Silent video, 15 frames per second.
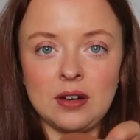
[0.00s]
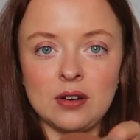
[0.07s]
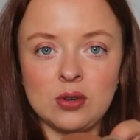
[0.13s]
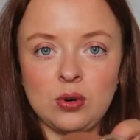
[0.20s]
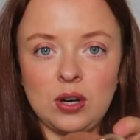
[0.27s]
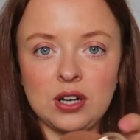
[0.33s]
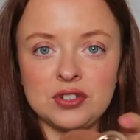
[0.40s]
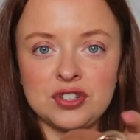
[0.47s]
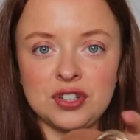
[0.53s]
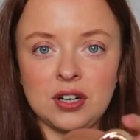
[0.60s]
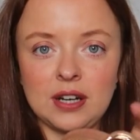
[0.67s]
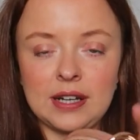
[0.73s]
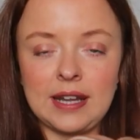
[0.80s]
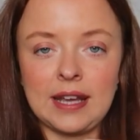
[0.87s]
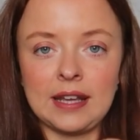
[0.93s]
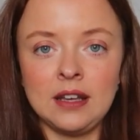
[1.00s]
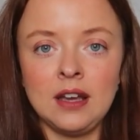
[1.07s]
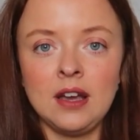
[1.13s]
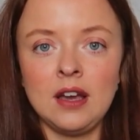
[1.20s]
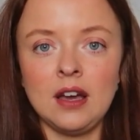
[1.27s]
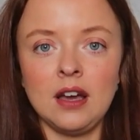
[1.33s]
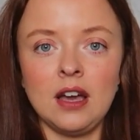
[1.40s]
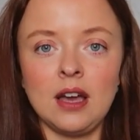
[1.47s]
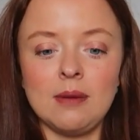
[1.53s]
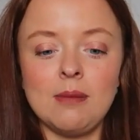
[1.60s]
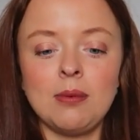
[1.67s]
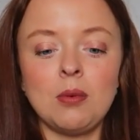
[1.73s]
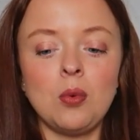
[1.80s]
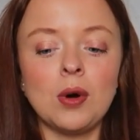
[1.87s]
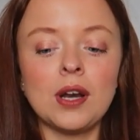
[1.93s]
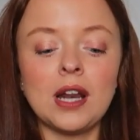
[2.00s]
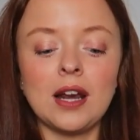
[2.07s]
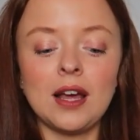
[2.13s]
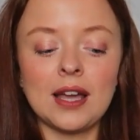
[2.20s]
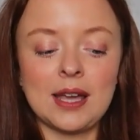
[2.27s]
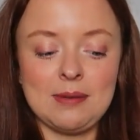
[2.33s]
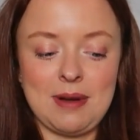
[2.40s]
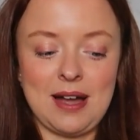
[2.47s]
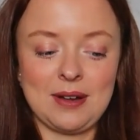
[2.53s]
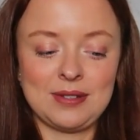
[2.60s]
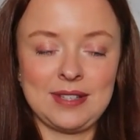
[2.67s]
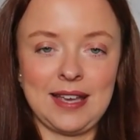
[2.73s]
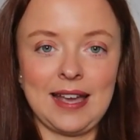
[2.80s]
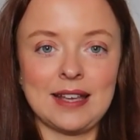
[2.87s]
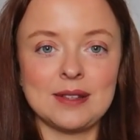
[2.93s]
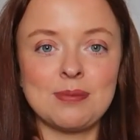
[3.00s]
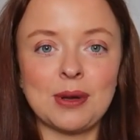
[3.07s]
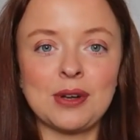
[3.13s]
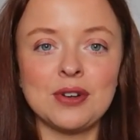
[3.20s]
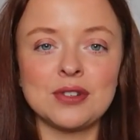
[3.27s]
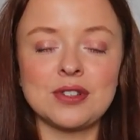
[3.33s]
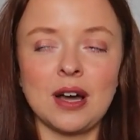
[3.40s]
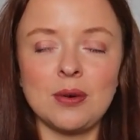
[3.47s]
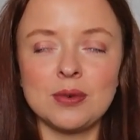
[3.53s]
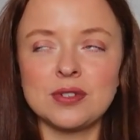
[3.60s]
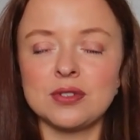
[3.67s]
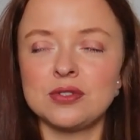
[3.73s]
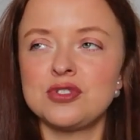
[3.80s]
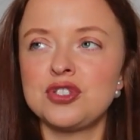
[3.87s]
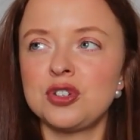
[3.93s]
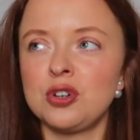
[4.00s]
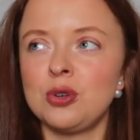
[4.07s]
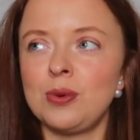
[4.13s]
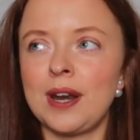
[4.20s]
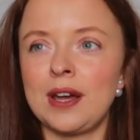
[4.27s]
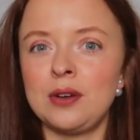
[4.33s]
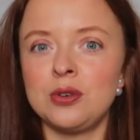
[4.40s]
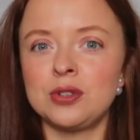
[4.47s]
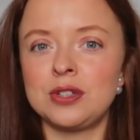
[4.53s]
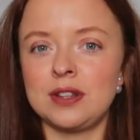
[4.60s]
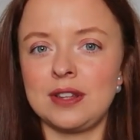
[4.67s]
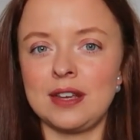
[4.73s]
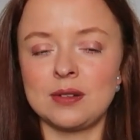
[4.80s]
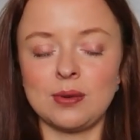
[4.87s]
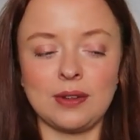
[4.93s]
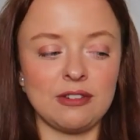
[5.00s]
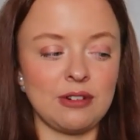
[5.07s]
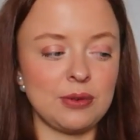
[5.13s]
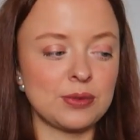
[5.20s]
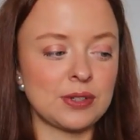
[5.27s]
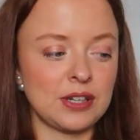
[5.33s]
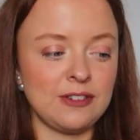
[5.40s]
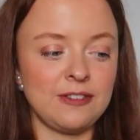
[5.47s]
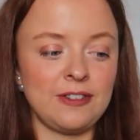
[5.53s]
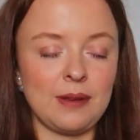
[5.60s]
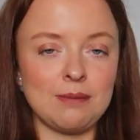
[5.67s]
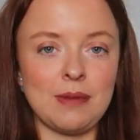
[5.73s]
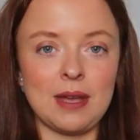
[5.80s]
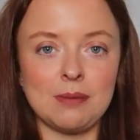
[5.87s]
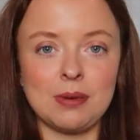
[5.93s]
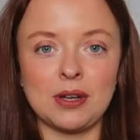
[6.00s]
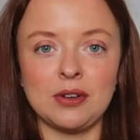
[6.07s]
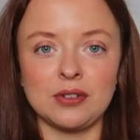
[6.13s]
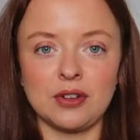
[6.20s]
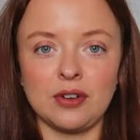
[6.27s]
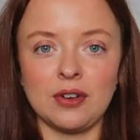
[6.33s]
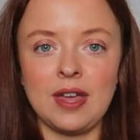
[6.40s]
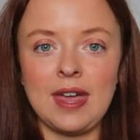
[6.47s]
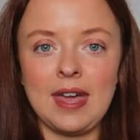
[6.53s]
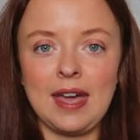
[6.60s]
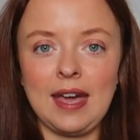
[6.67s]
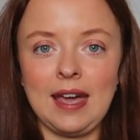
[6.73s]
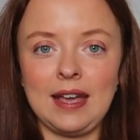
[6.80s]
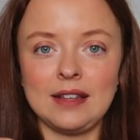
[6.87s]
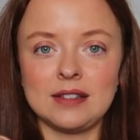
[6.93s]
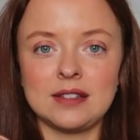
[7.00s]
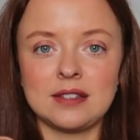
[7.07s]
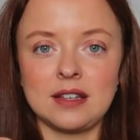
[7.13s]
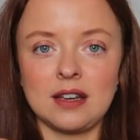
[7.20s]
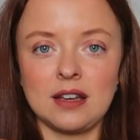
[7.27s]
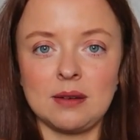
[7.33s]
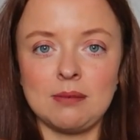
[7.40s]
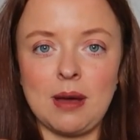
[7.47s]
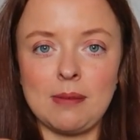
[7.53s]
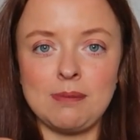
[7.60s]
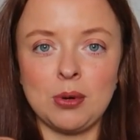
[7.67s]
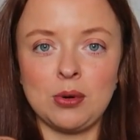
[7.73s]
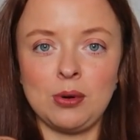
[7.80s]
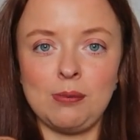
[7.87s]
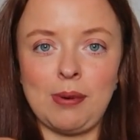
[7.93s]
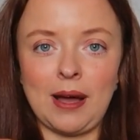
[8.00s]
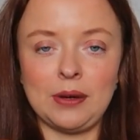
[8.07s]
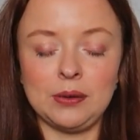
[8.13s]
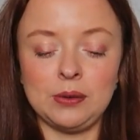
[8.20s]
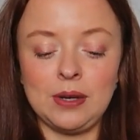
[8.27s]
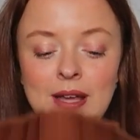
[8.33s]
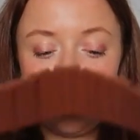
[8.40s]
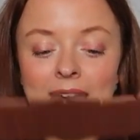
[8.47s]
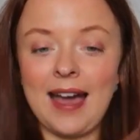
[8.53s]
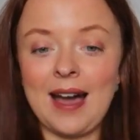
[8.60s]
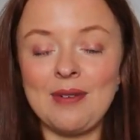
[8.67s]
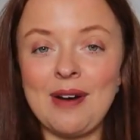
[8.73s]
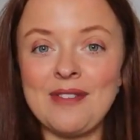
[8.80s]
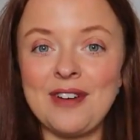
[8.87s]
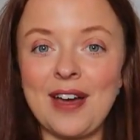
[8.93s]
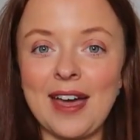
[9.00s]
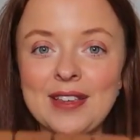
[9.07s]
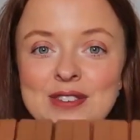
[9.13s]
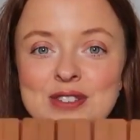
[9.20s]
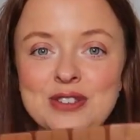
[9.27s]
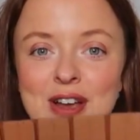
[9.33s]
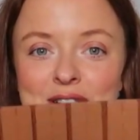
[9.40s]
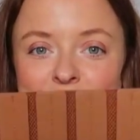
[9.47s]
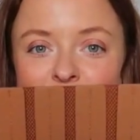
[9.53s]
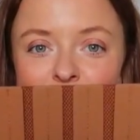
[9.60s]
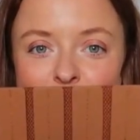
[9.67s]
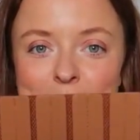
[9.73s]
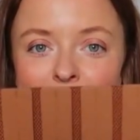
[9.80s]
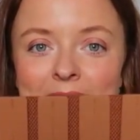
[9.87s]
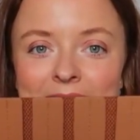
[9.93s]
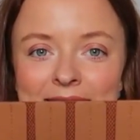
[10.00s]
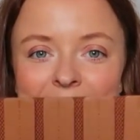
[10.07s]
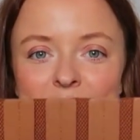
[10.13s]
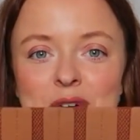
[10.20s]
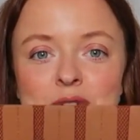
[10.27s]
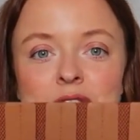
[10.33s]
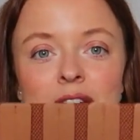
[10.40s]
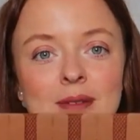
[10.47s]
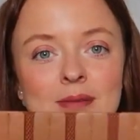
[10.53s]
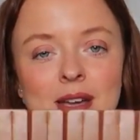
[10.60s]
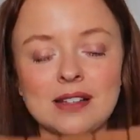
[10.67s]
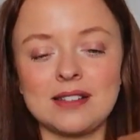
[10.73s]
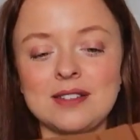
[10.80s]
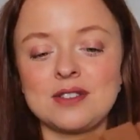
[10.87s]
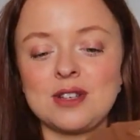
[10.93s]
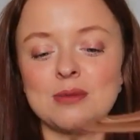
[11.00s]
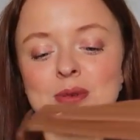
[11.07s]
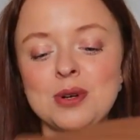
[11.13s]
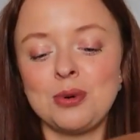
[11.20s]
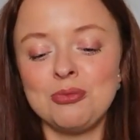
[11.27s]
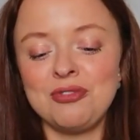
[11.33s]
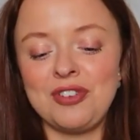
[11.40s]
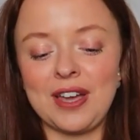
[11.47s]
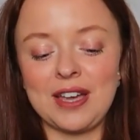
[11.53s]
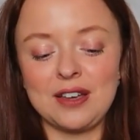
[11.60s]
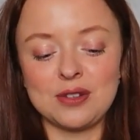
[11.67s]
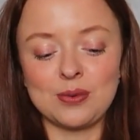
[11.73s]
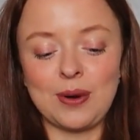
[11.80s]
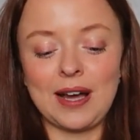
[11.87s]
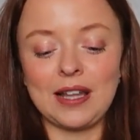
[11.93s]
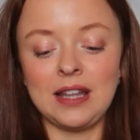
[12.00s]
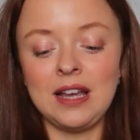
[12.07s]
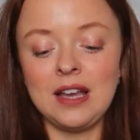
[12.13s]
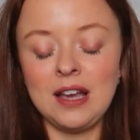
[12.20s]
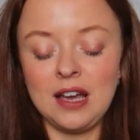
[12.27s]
are quite shiny. But what I like about it is, because I was unsure when I ordered this whether it was going to fit me, because it's a buckle belt, however it's stretchy at the back, also it makes it super comfy as well.